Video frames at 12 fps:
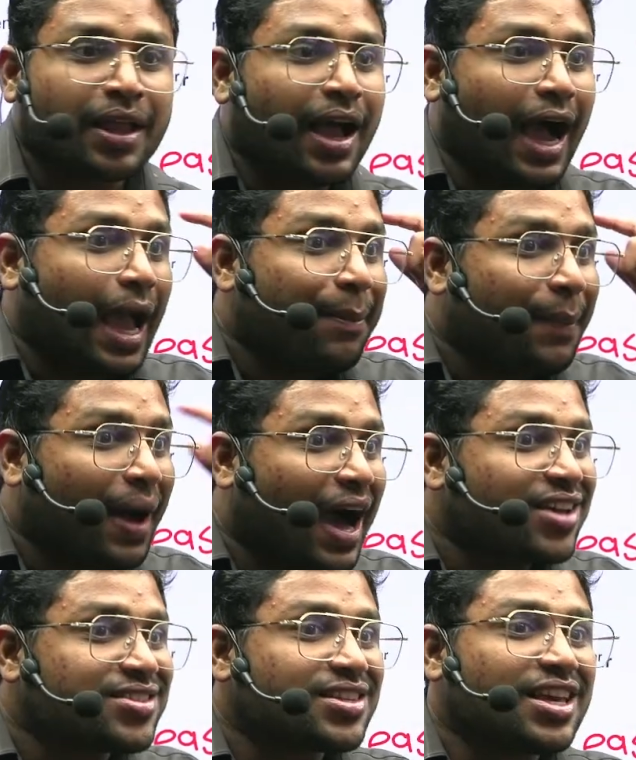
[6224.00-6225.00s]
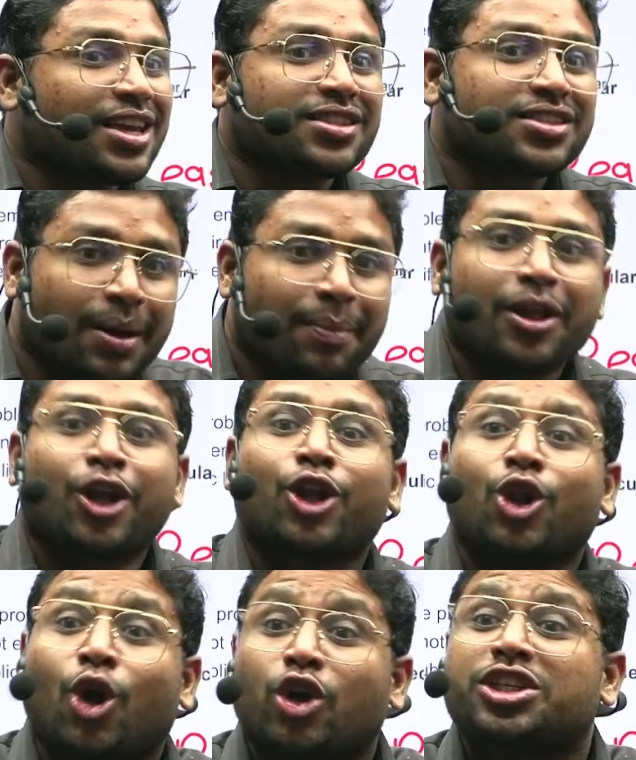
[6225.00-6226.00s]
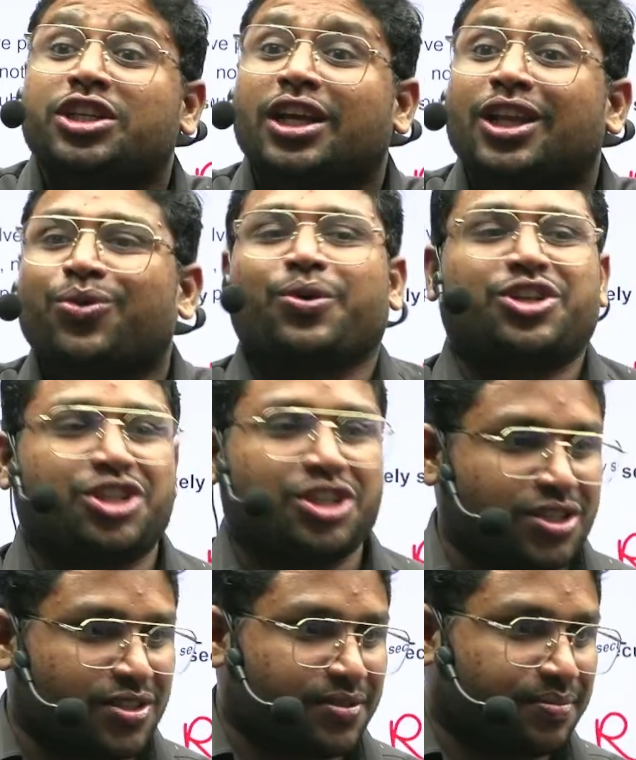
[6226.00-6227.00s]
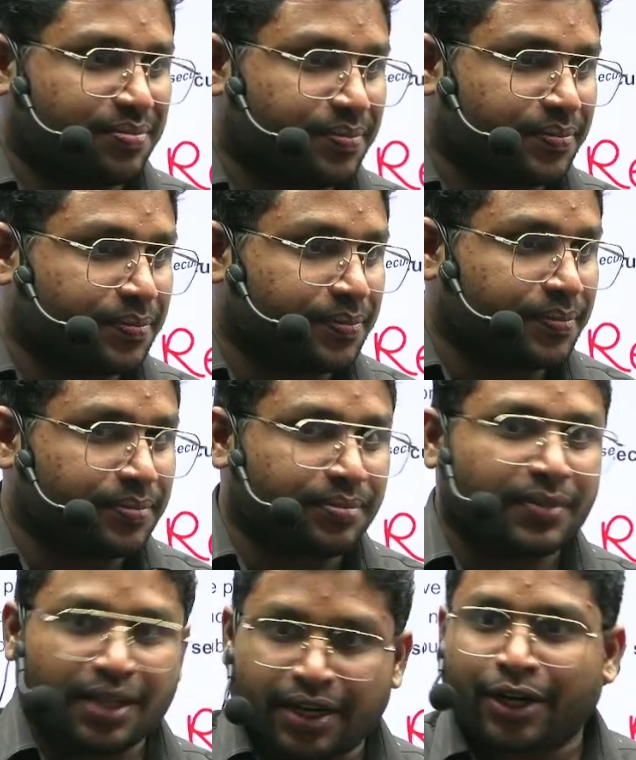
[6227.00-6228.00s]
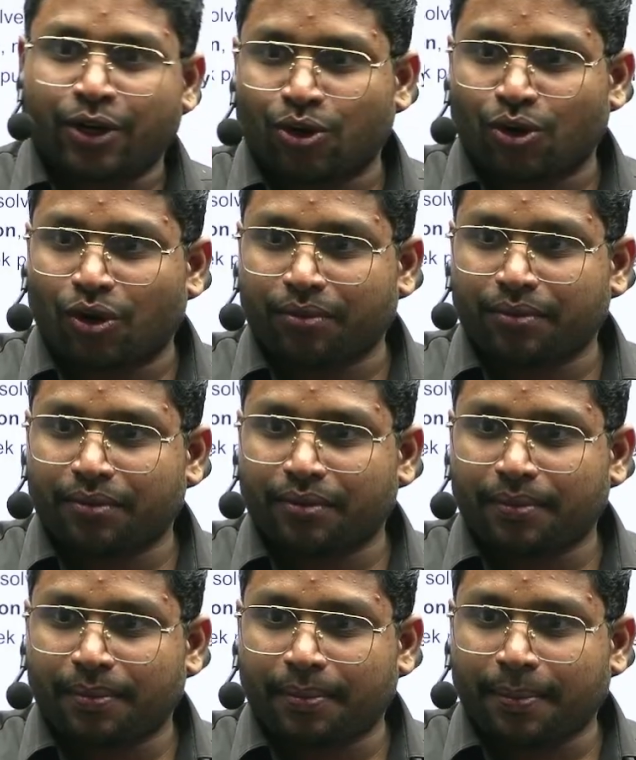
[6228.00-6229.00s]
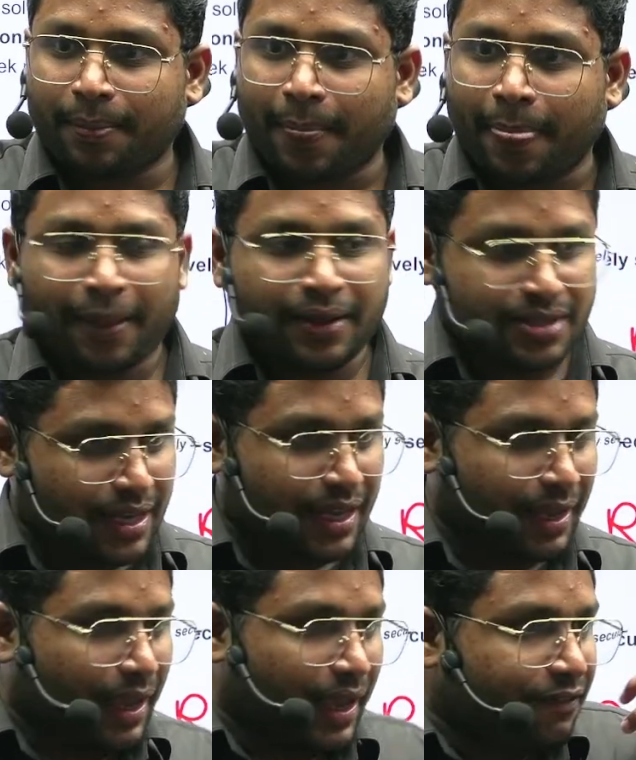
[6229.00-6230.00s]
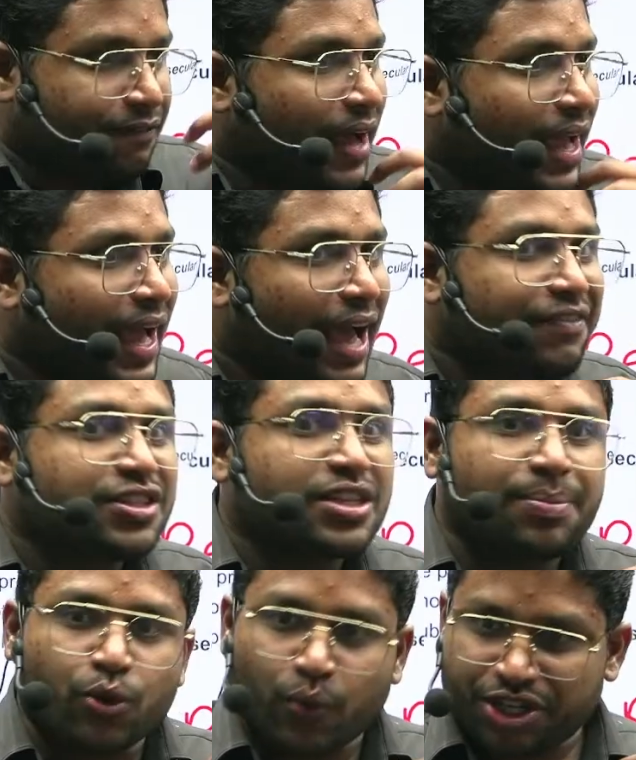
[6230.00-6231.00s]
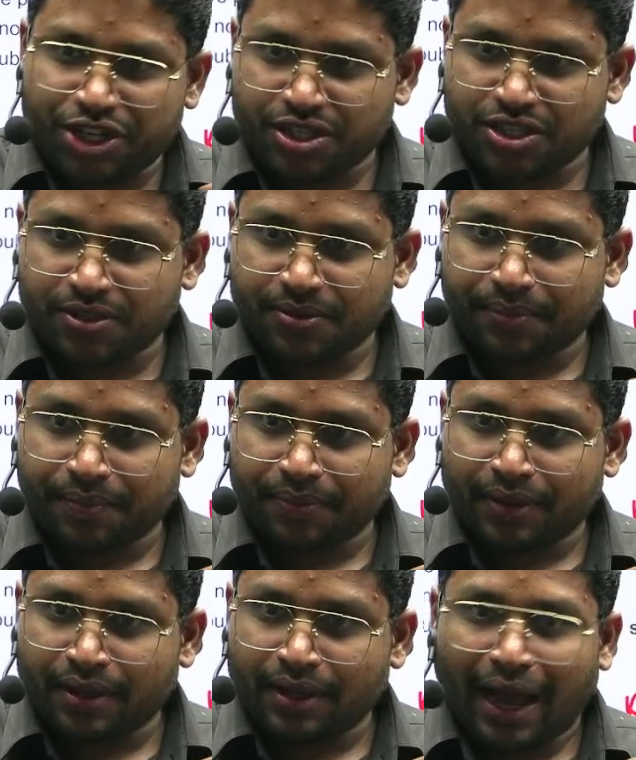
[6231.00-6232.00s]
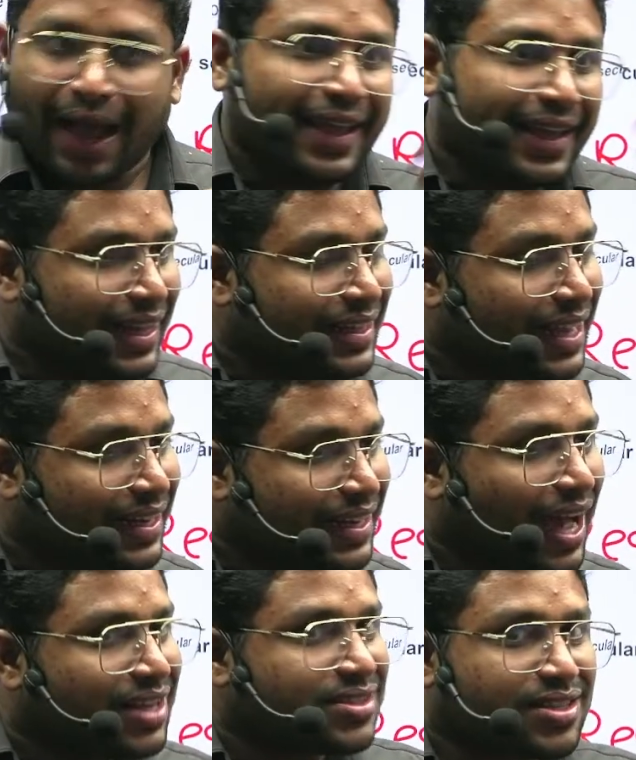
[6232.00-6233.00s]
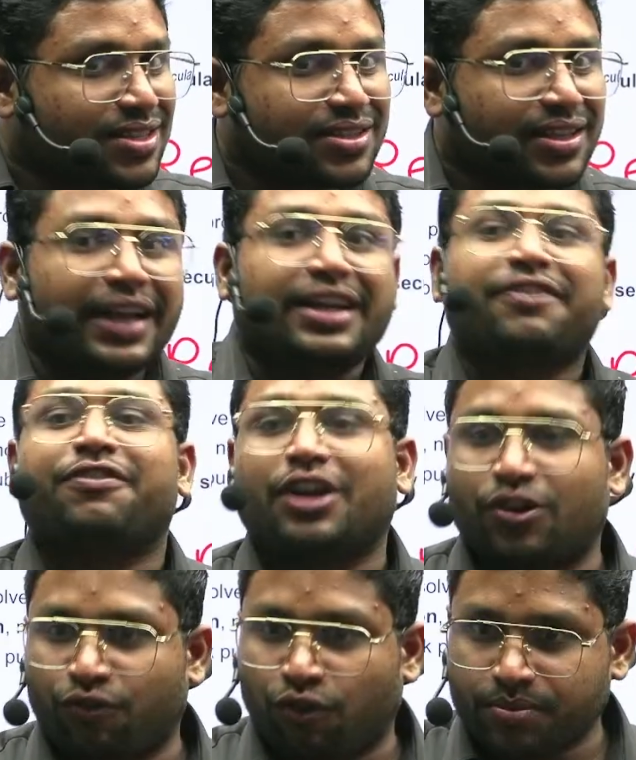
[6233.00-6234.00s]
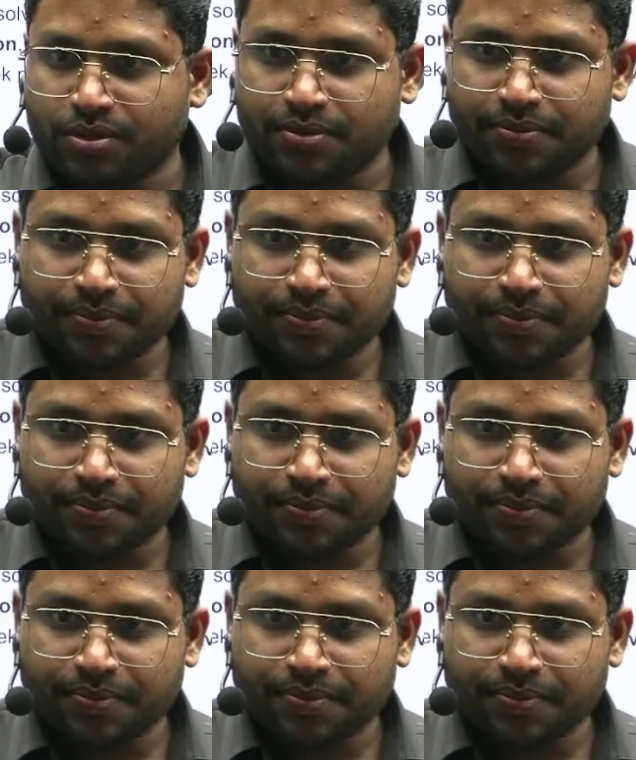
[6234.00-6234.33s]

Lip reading: I'm asking some logical questions. Right or wrong? See, if I have some questions, I can get answers in different forms.